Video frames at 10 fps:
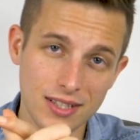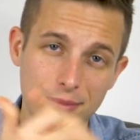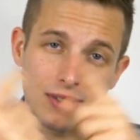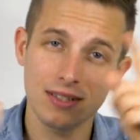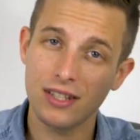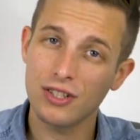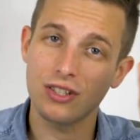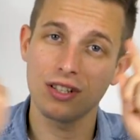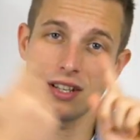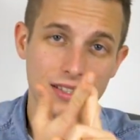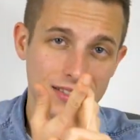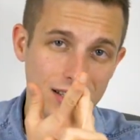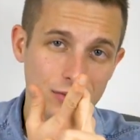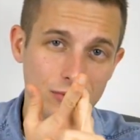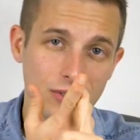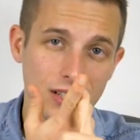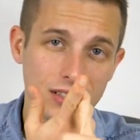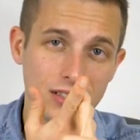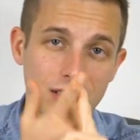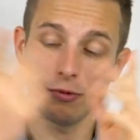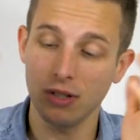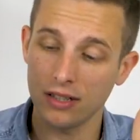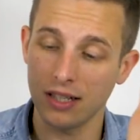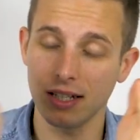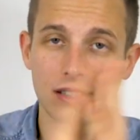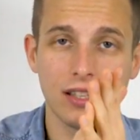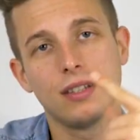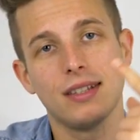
stabilization and sound quality. Well done.